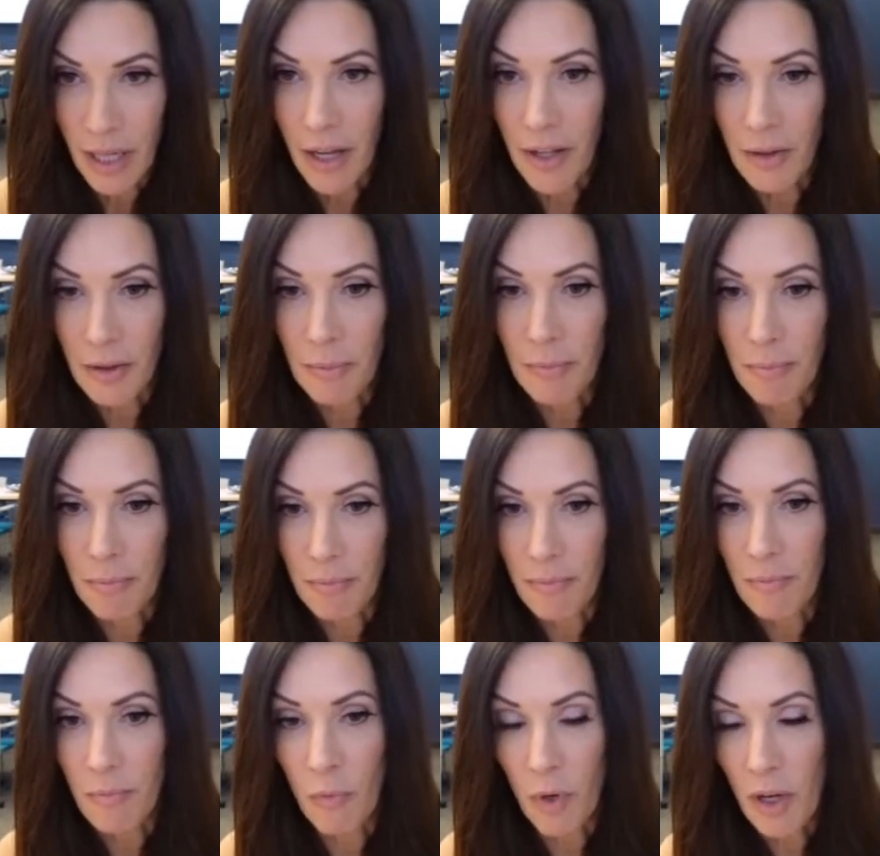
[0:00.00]

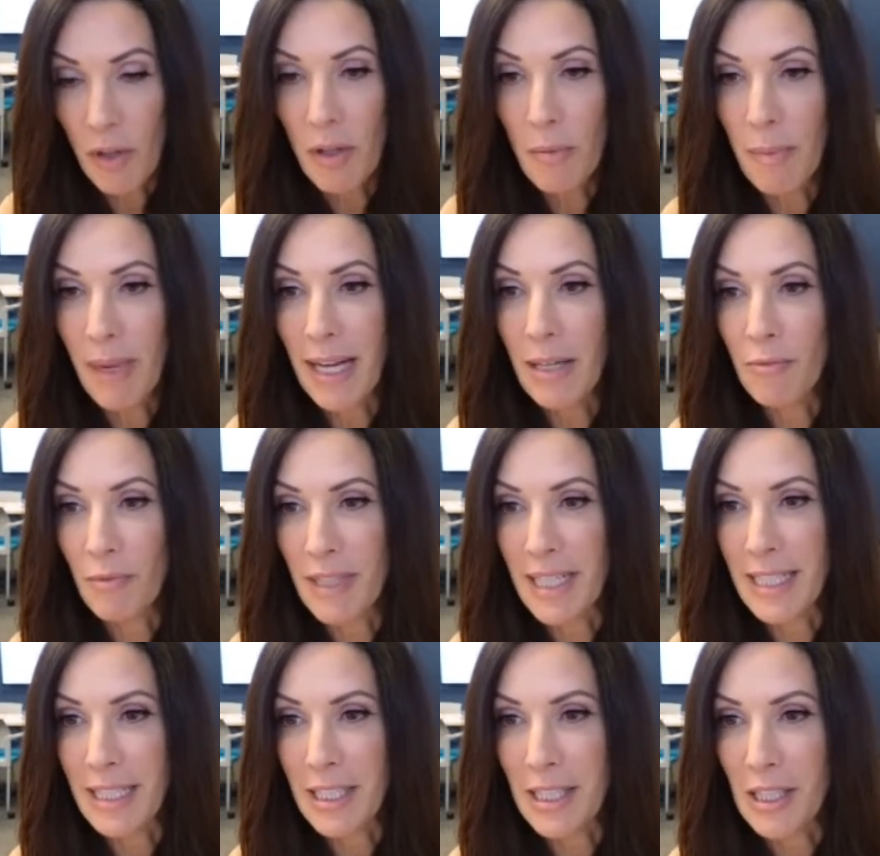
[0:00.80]
And one of the main
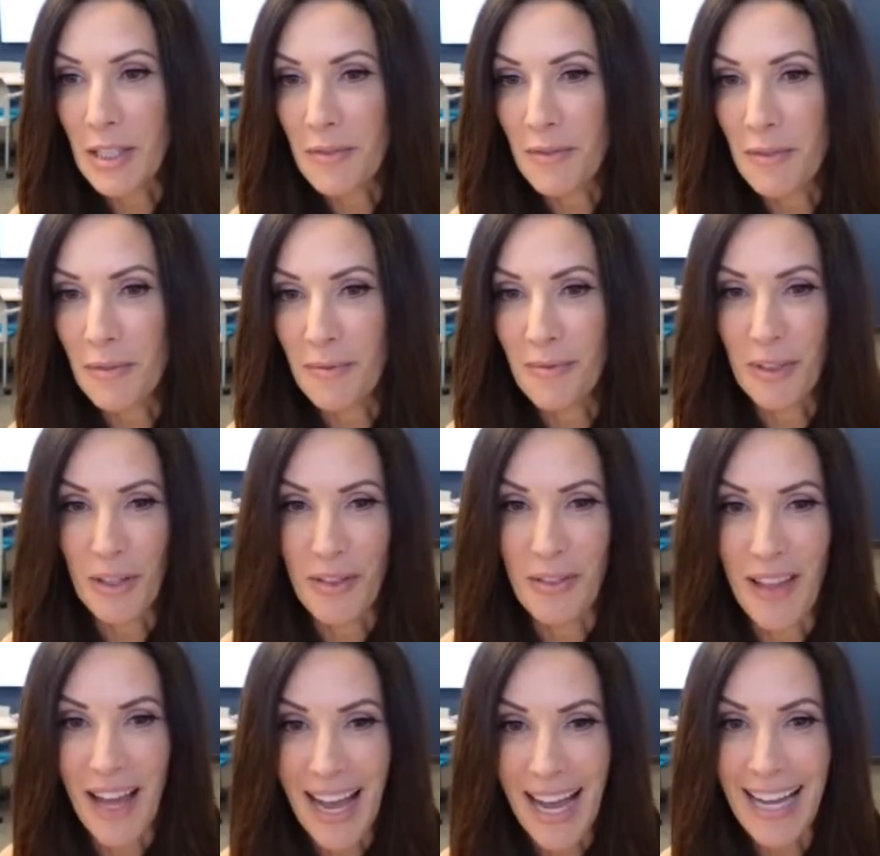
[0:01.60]
reasons
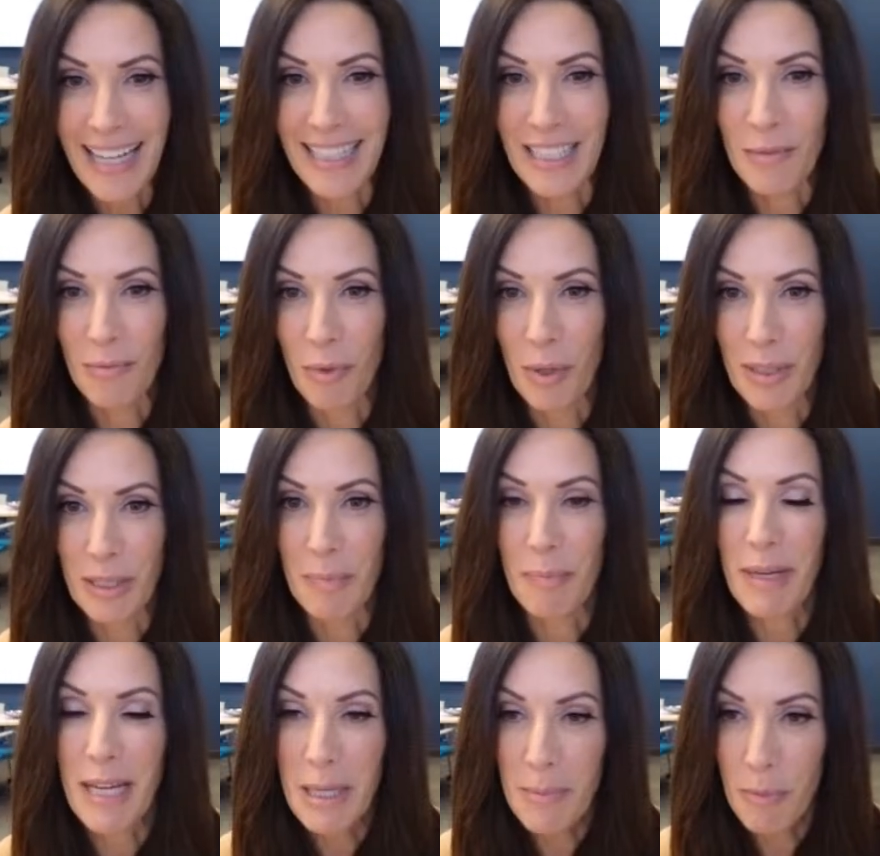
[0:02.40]
for that
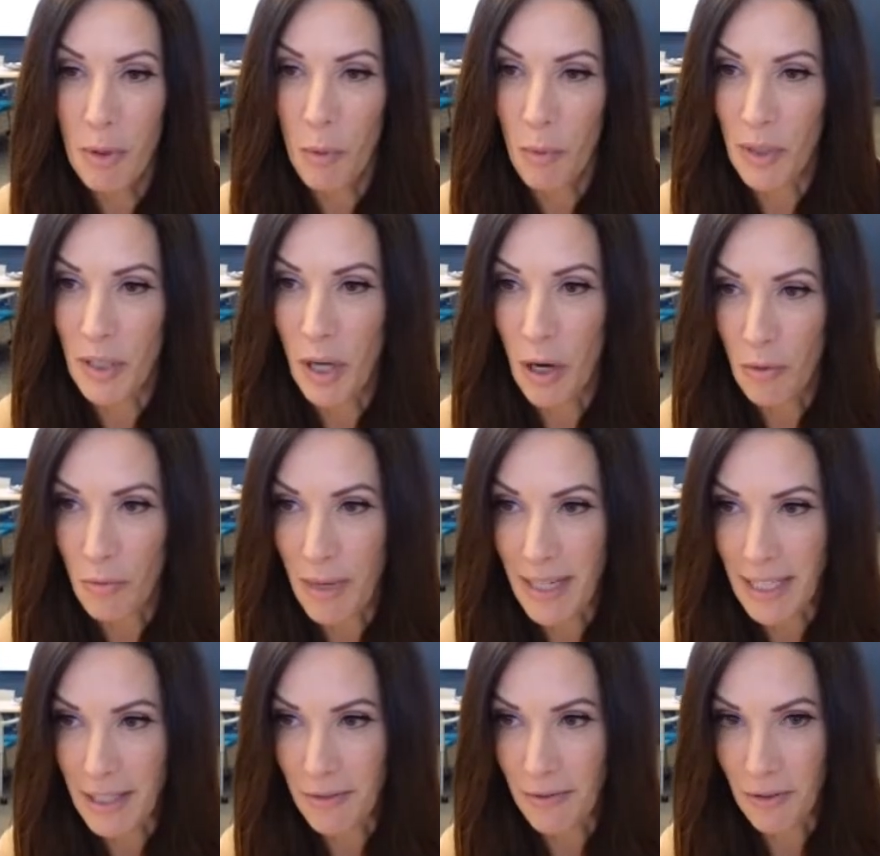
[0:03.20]
was people were not
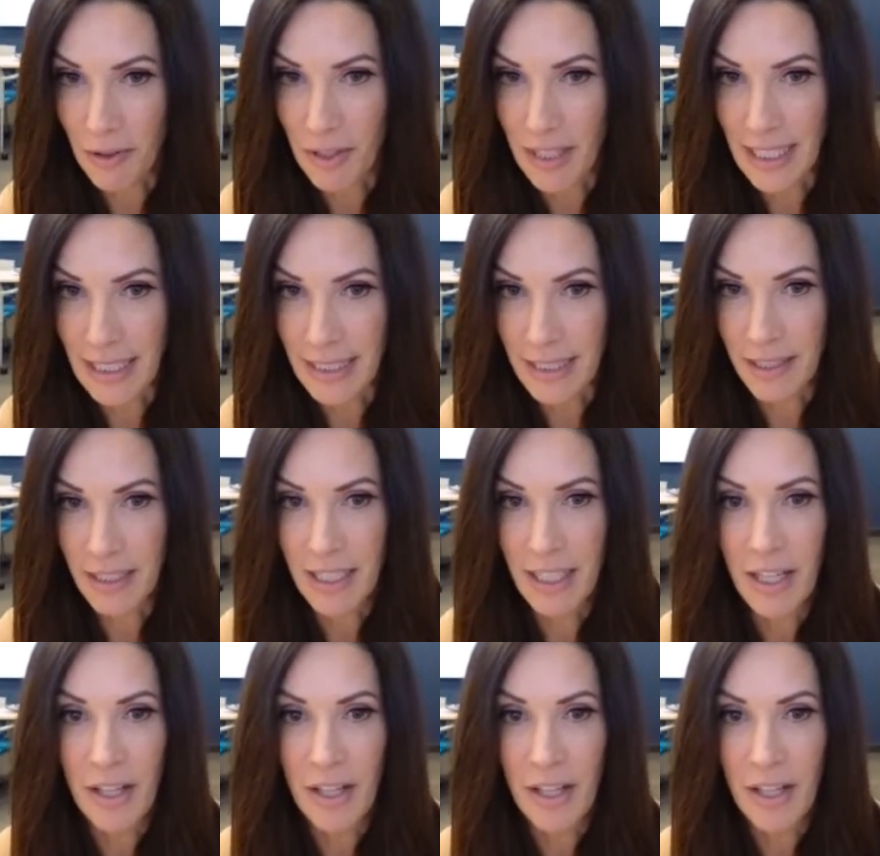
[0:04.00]
ready for it.